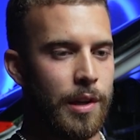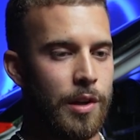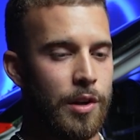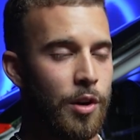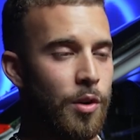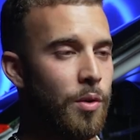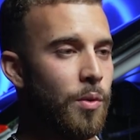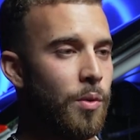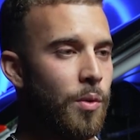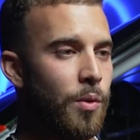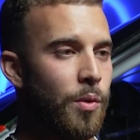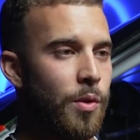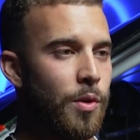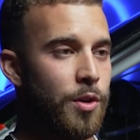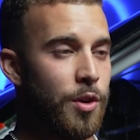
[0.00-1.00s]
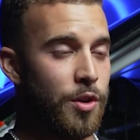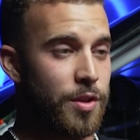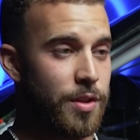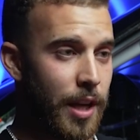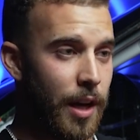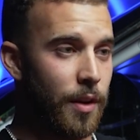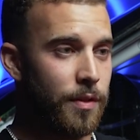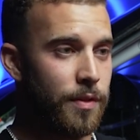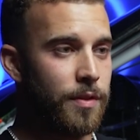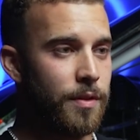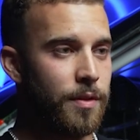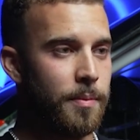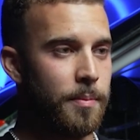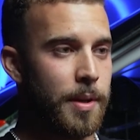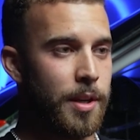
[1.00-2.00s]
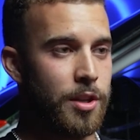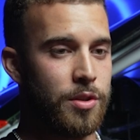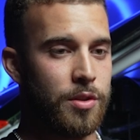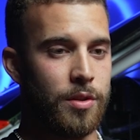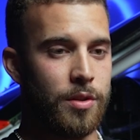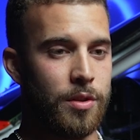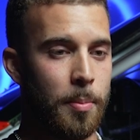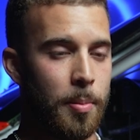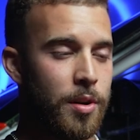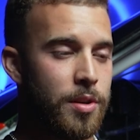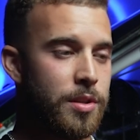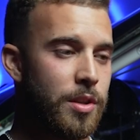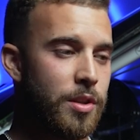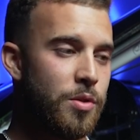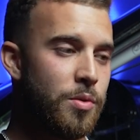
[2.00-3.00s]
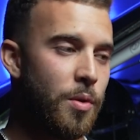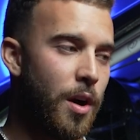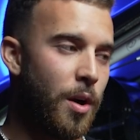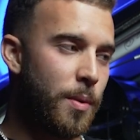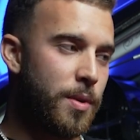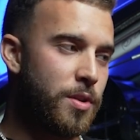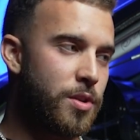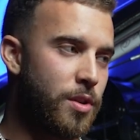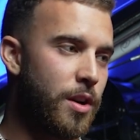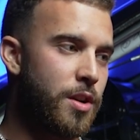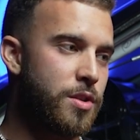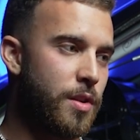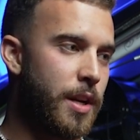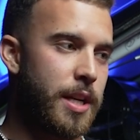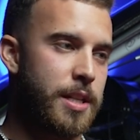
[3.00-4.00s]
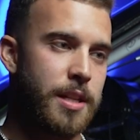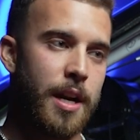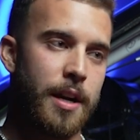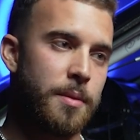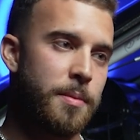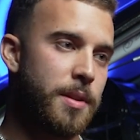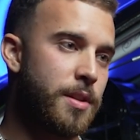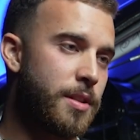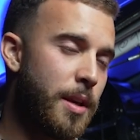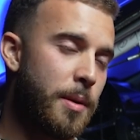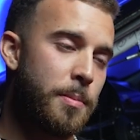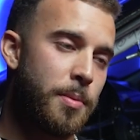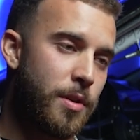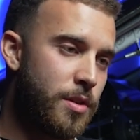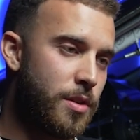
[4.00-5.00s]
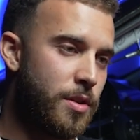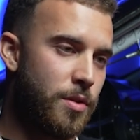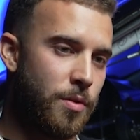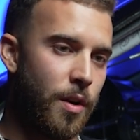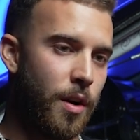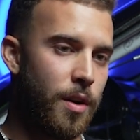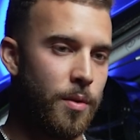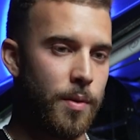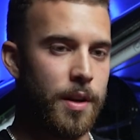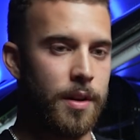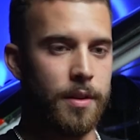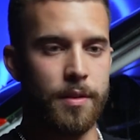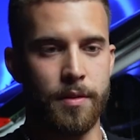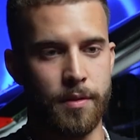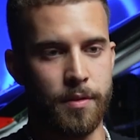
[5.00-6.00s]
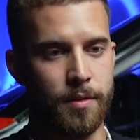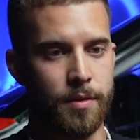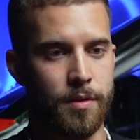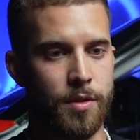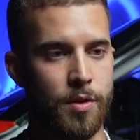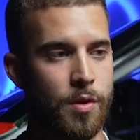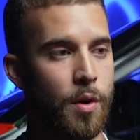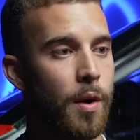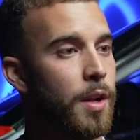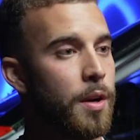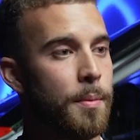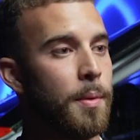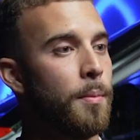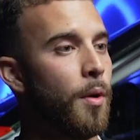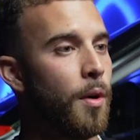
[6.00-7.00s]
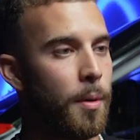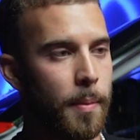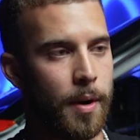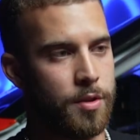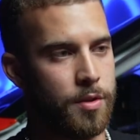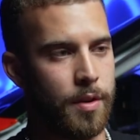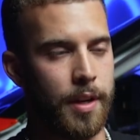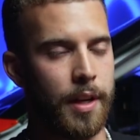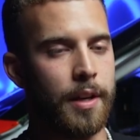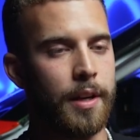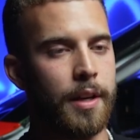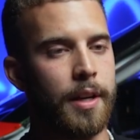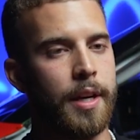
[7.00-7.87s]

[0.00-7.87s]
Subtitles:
know yourself, because the person you are when you start trading is not gonna be the same person you are when you know a little bit more about trading.